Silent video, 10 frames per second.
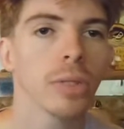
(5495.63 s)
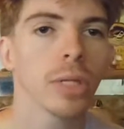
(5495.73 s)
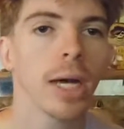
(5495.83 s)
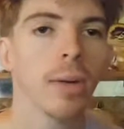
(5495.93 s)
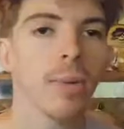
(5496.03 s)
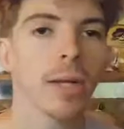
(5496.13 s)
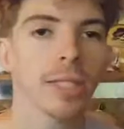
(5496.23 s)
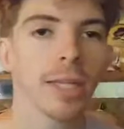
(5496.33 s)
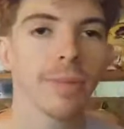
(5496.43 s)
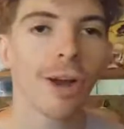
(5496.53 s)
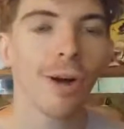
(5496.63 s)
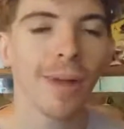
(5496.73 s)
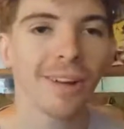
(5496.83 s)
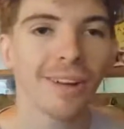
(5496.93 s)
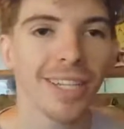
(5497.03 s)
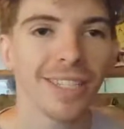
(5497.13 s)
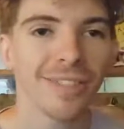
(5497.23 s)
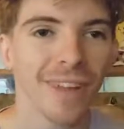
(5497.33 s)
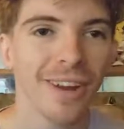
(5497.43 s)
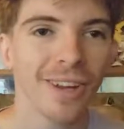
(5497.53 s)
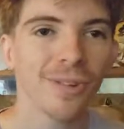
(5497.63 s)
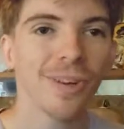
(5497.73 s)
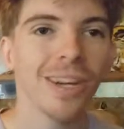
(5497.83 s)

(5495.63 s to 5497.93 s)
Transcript: Uh, we are accepting all micronations. Very cool.